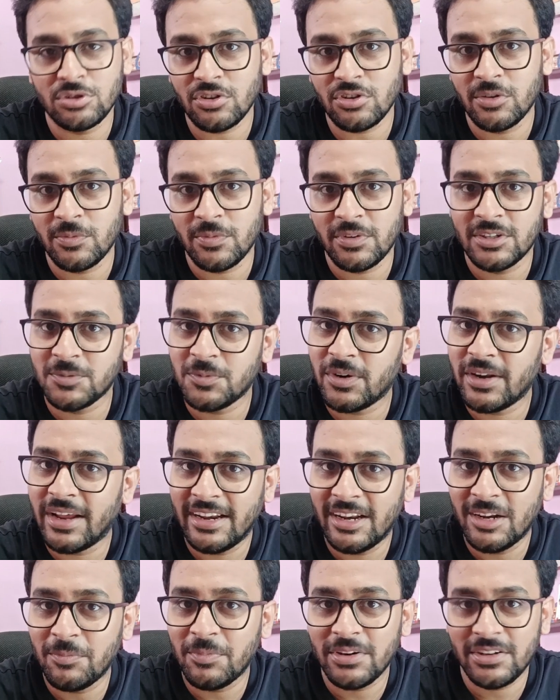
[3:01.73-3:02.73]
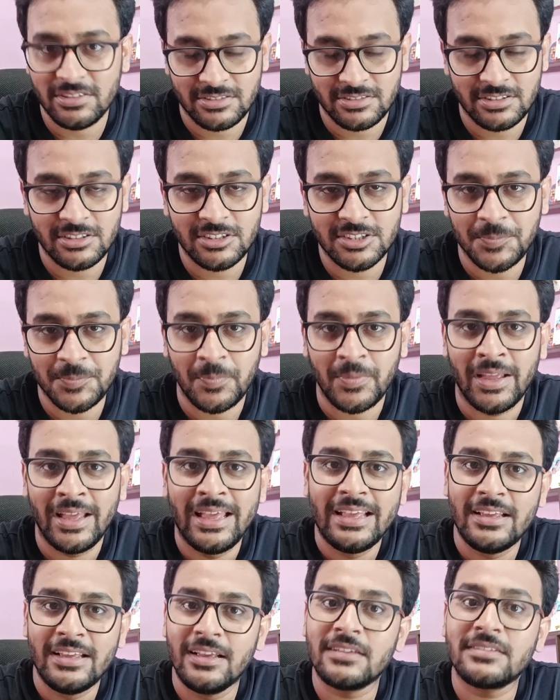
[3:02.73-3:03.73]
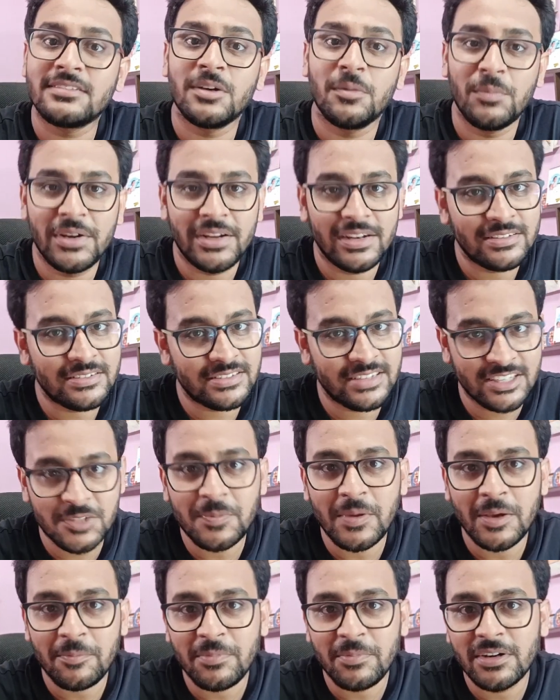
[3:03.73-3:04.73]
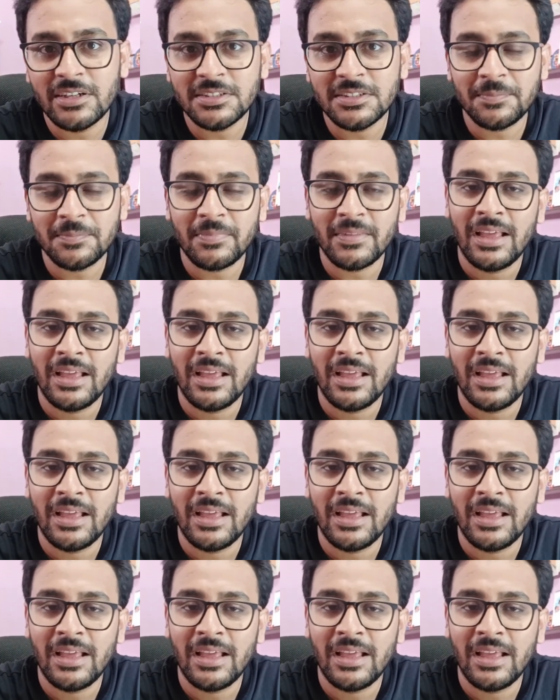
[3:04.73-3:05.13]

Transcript: conference for NLP research, he has submitted 6 papers.